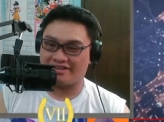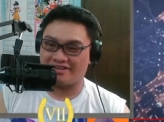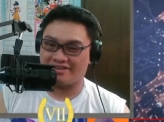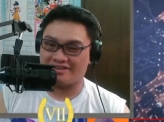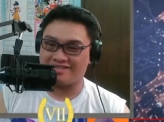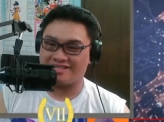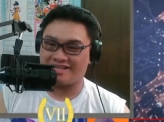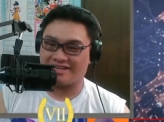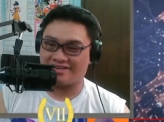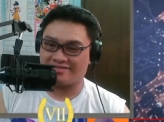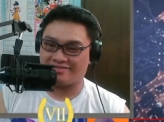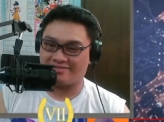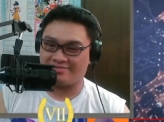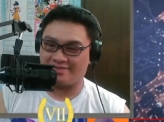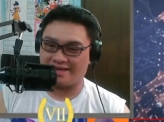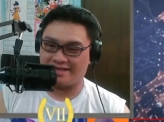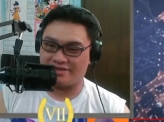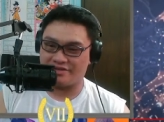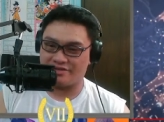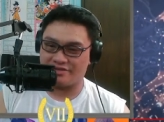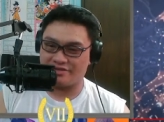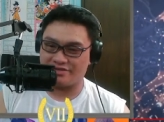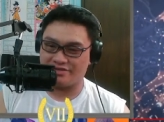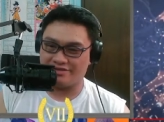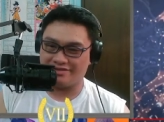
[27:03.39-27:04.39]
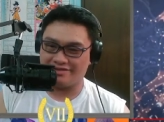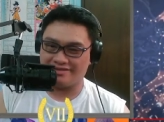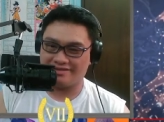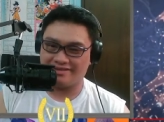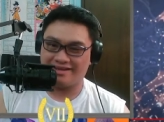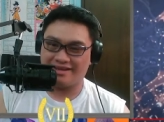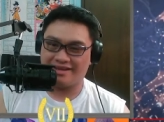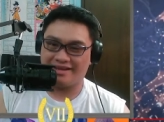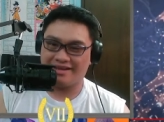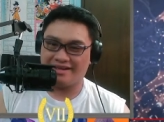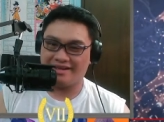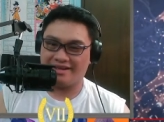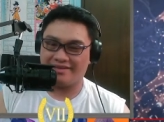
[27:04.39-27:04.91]
yourself, my dude.
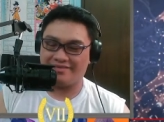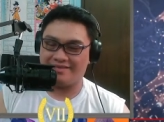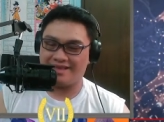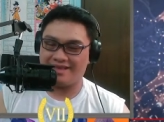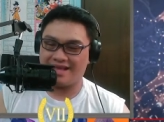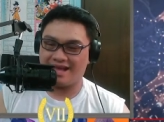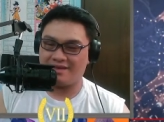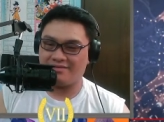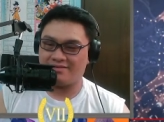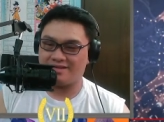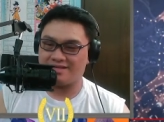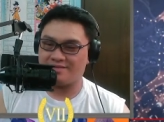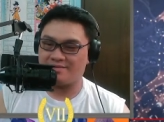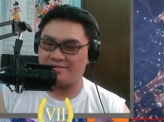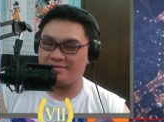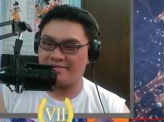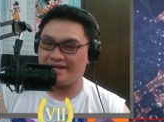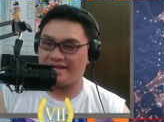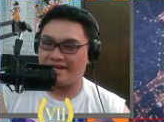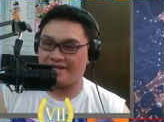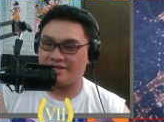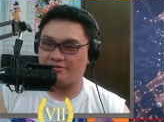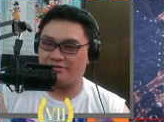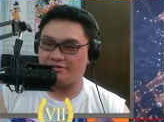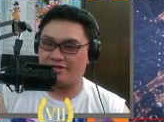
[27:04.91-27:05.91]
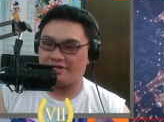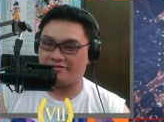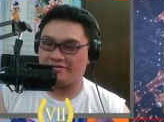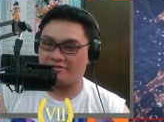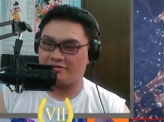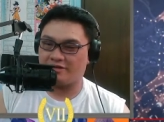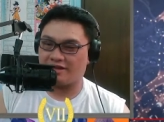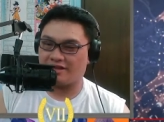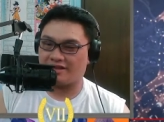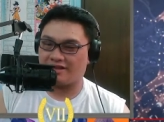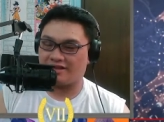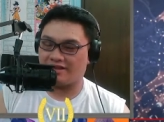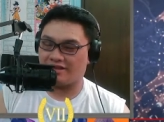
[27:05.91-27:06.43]
If that was me, I would have
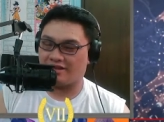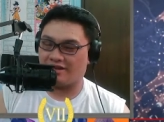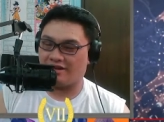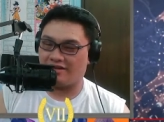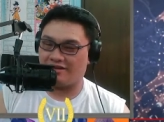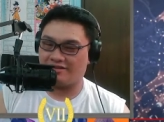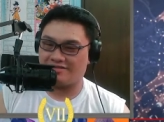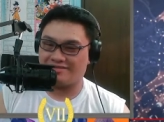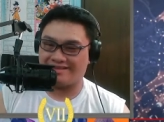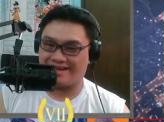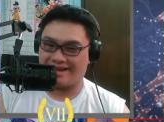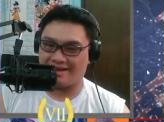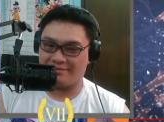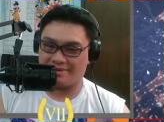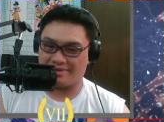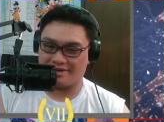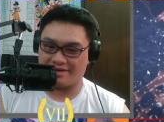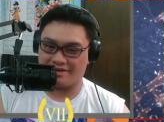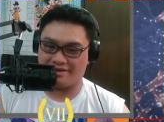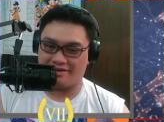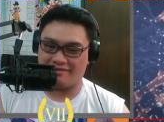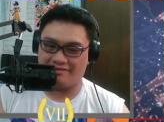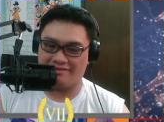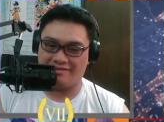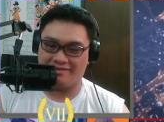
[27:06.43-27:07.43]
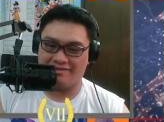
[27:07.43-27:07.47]
quit a long time ago.